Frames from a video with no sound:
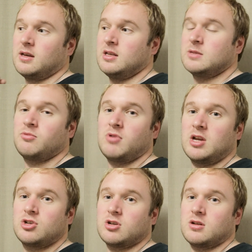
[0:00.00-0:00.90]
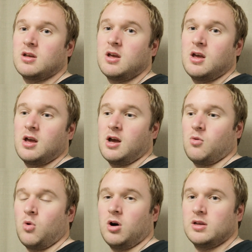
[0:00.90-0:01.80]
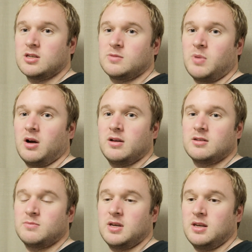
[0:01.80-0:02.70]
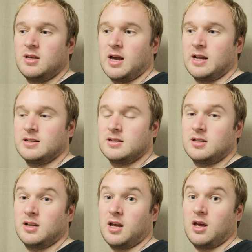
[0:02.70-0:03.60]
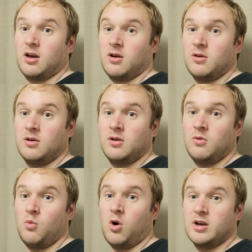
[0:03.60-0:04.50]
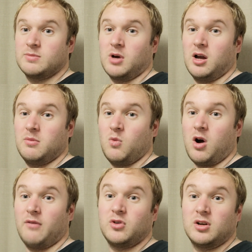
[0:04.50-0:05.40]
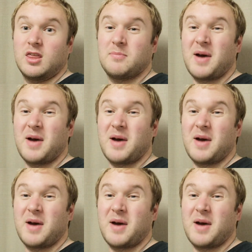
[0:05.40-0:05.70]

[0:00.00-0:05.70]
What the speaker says: inspiration, what inspires me, and what I've done in the